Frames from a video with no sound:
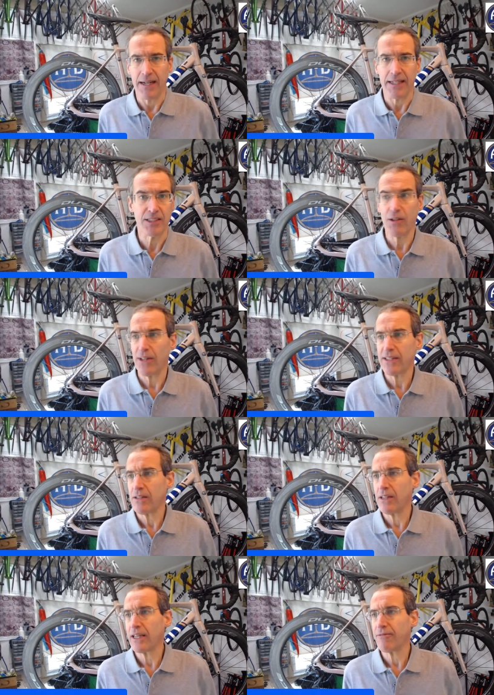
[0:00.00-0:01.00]
So that's
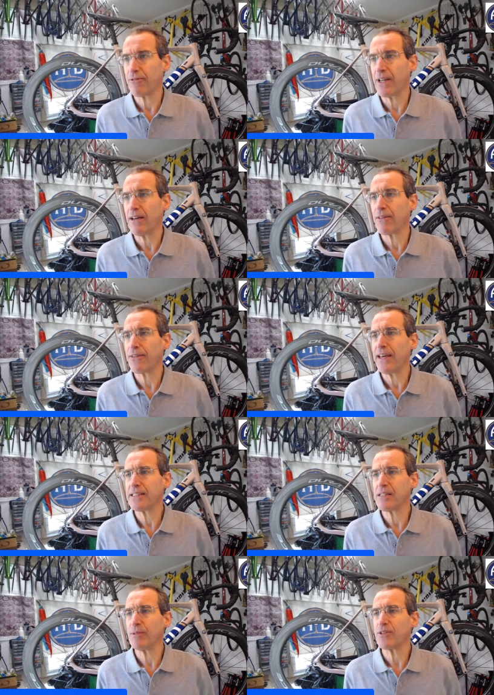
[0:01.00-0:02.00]
all I got for now.
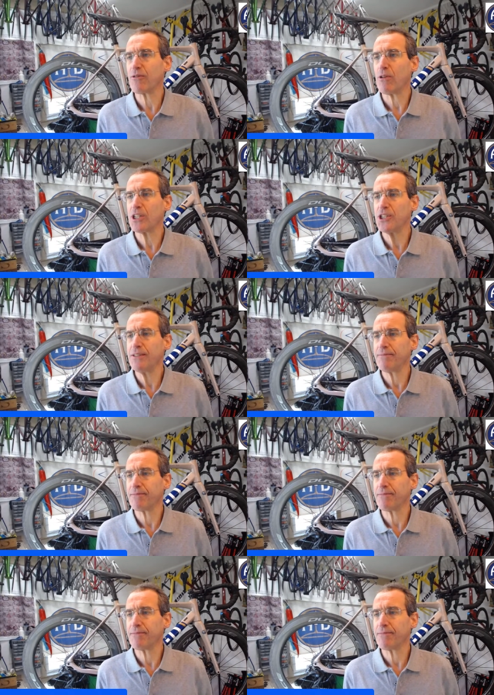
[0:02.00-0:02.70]
Thanks so much for watching.